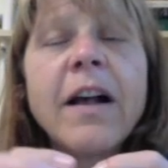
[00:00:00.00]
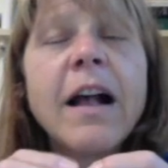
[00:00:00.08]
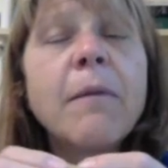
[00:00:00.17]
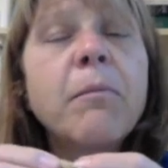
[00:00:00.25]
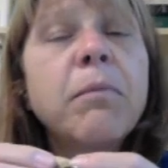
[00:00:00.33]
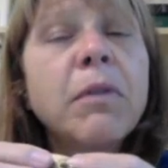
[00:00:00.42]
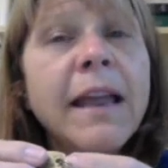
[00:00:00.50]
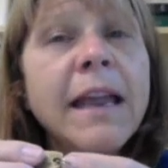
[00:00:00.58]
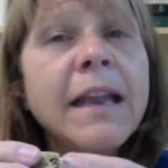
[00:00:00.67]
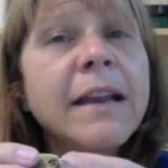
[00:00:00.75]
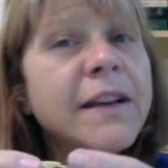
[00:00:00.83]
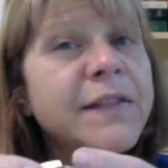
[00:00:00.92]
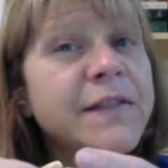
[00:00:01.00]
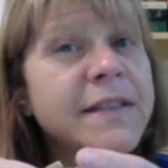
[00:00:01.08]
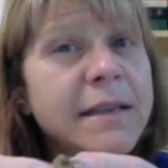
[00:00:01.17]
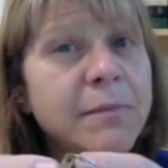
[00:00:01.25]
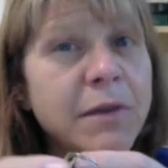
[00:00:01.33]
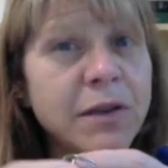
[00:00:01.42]
a plane of
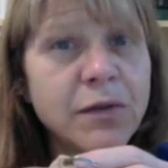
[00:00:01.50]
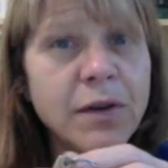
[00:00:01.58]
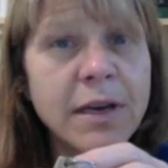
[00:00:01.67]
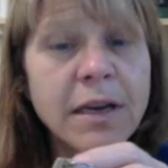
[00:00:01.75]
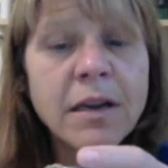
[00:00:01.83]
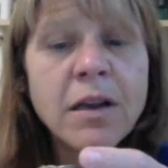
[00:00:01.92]
symmetry.